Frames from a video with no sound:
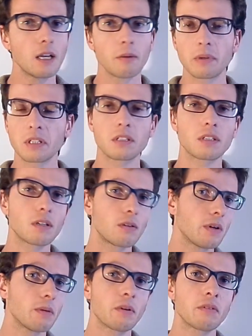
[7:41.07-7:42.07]
but
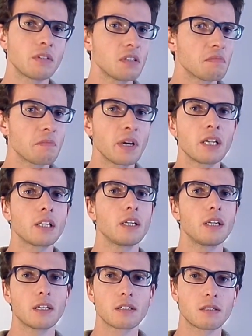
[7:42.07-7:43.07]
rebound is
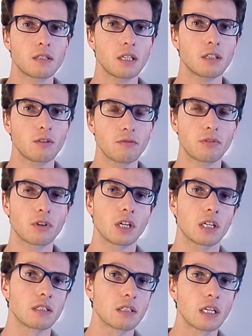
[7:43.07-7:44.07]
mainly set and
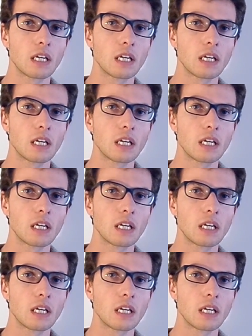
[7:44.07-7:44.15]
forget.